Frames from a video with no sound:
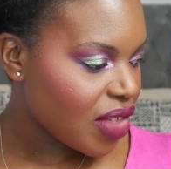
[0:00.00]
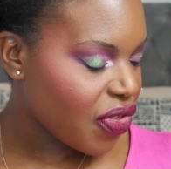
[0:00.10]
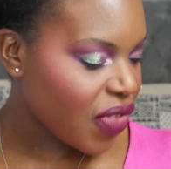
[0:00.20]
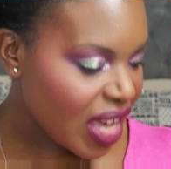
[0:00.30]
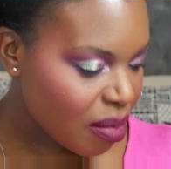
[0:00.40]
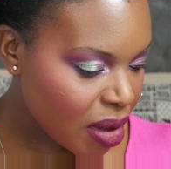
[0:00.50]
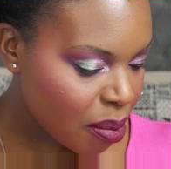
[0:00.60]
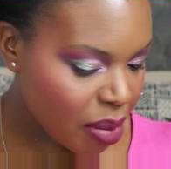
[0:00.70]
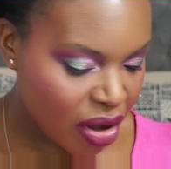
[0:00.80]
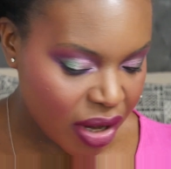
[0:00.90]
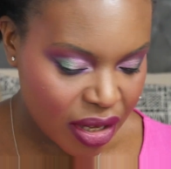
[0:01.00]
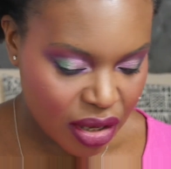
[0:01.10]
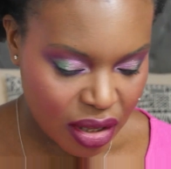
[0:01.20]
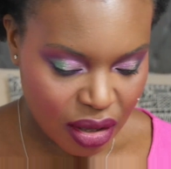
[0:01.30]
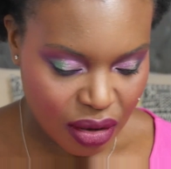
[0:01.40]
theming
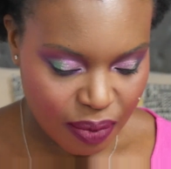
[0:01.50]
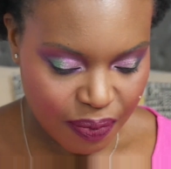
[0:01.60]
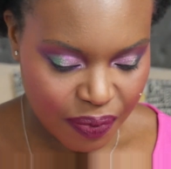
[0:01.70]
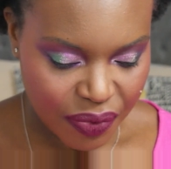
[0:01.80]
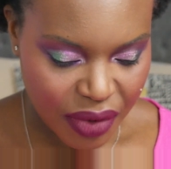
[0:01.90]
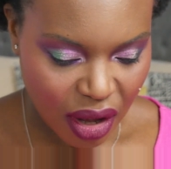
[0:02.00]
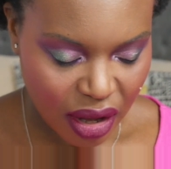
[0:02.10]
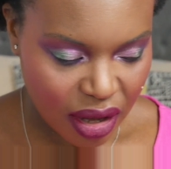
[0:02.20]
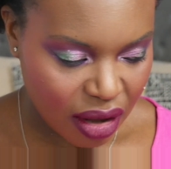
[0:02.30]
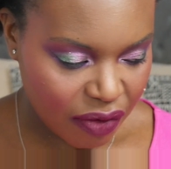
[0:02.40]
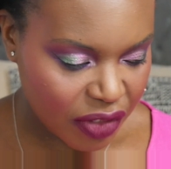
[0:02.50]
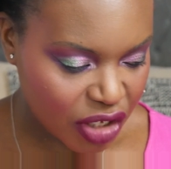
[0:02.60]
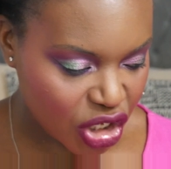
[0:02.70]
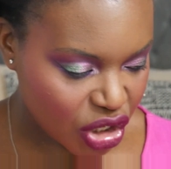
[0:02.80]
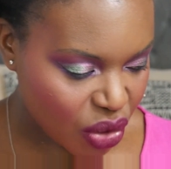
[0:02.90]
behind them. I love
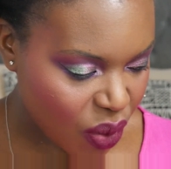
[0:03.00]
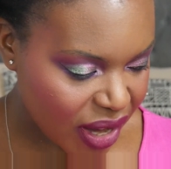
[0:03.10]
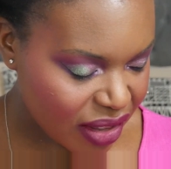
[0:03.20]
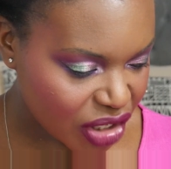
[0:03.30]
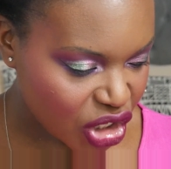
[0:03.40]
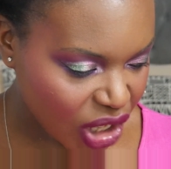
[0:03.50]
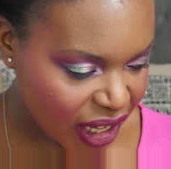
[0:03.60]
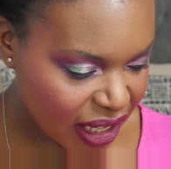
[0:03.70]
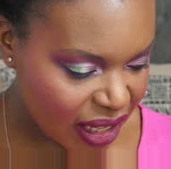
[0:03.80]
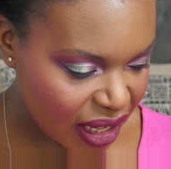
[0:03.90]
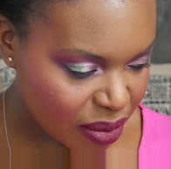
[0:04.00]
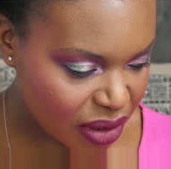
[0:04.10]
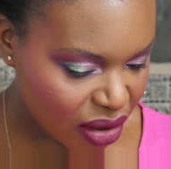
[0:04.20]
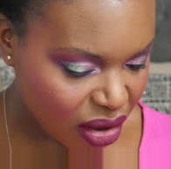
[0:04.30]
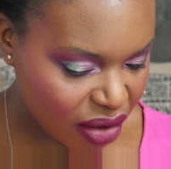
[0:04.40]
the way the shade names
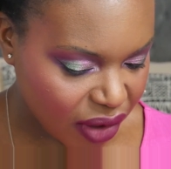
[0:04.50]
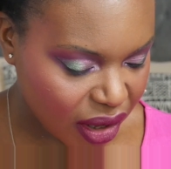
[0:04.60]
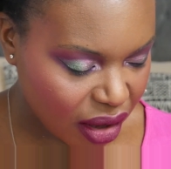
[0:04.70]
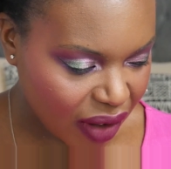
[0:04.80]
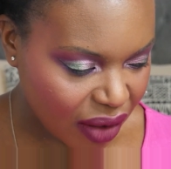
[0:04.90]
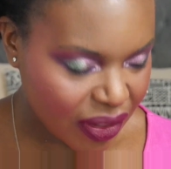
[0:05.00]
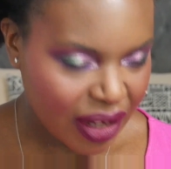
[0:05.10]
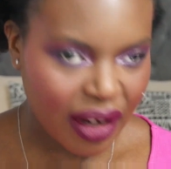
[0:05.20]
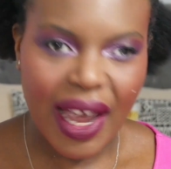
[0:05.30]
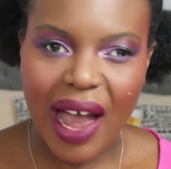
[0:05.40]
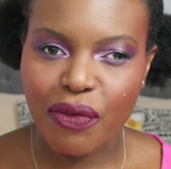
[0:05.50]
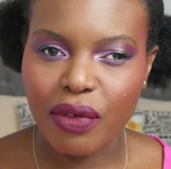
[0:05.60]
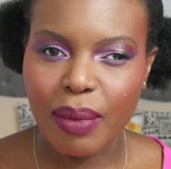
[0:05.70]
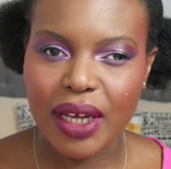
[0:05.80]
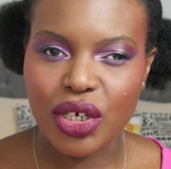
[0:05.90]
are. I love how they're like
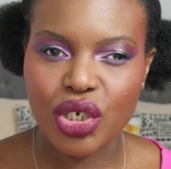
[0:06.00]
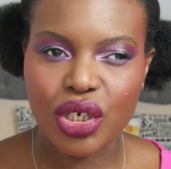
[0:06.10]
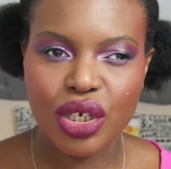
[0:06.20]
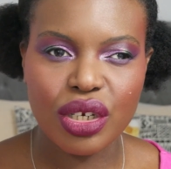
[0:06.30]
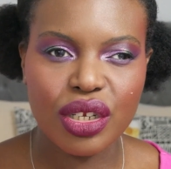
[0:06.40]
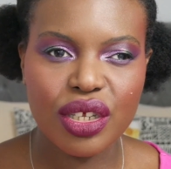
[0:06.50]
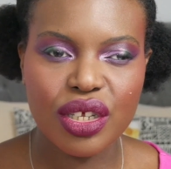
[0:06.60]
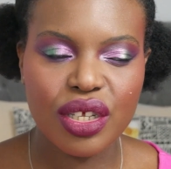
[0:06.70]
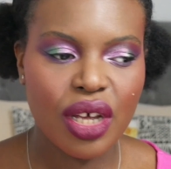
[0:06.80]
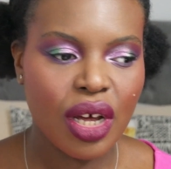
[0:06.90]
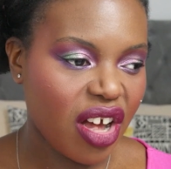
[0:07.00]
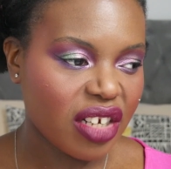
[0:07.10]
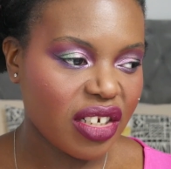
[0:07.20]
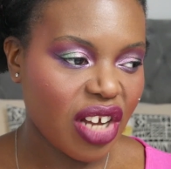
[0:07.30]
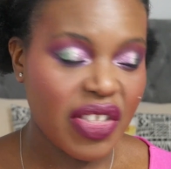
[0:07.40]
affirmations.
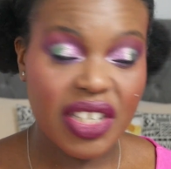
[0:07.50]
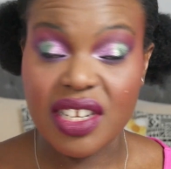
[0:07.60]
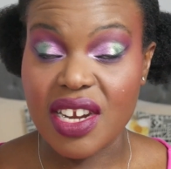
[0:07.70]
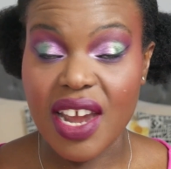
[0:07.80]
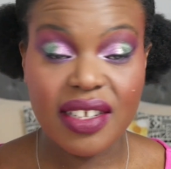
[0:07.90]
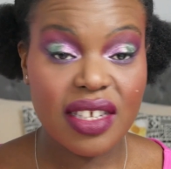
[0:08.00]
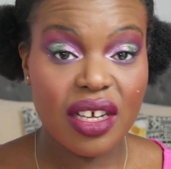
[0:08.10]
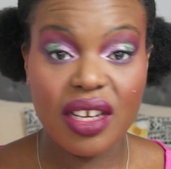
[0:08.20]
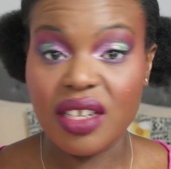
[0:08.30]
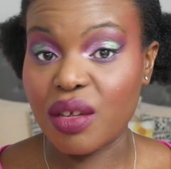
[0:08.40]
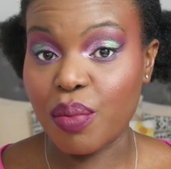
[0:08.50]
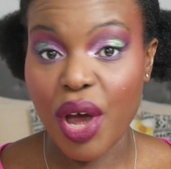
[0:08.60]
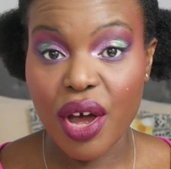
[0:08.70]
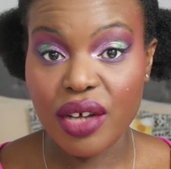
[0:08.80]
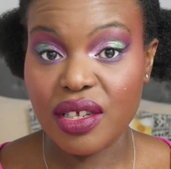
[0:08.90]
I think Danessa as a
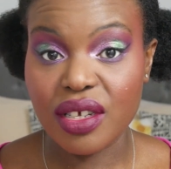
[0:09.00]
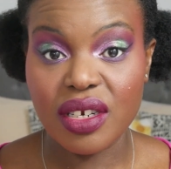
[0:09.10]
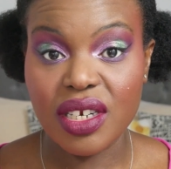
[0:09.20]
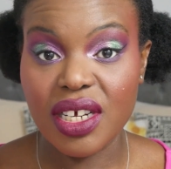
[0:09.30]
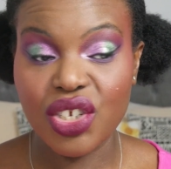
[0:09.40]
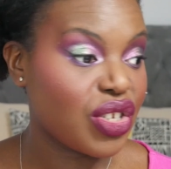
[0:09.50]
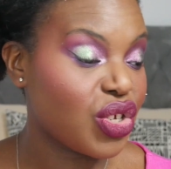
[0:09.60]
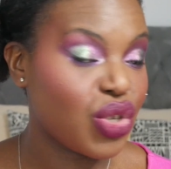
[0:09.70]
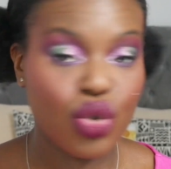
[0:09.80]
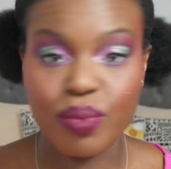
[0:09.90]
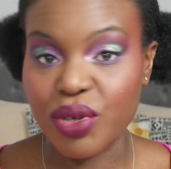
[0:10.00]
person is super